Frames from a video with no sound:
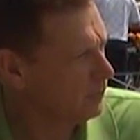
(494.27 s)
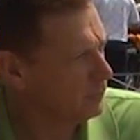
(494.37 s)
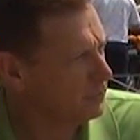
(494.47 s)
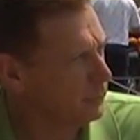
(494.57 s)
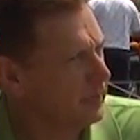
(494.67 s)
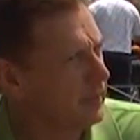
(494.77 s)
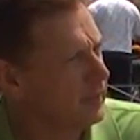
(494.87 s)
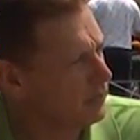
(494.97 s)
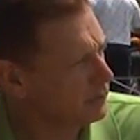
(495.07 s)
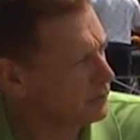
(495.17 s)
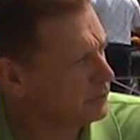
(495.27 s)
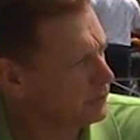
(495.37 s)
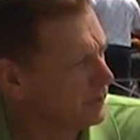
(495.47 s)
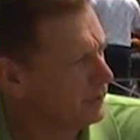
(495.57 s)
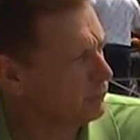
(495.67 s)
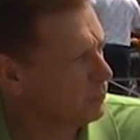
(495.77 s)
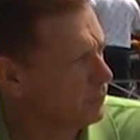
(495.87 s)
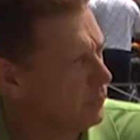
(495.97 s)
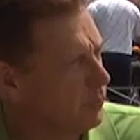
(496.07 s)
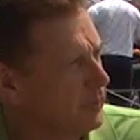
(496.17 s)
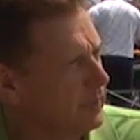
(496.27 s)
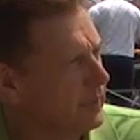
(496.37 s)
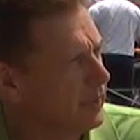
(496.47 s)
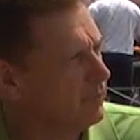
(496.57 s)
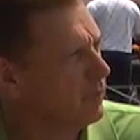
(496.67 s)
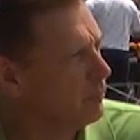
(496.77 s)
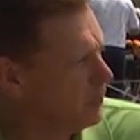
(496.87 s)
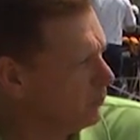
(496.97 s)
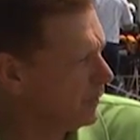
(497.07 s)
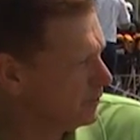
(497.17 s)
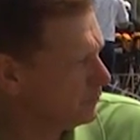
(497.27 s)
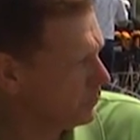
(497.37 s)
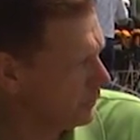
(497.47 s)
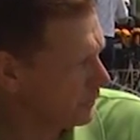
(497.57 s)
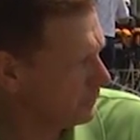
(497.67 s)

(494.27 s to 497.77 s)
So when a high launching shaft, we're going to have a mid range of torque.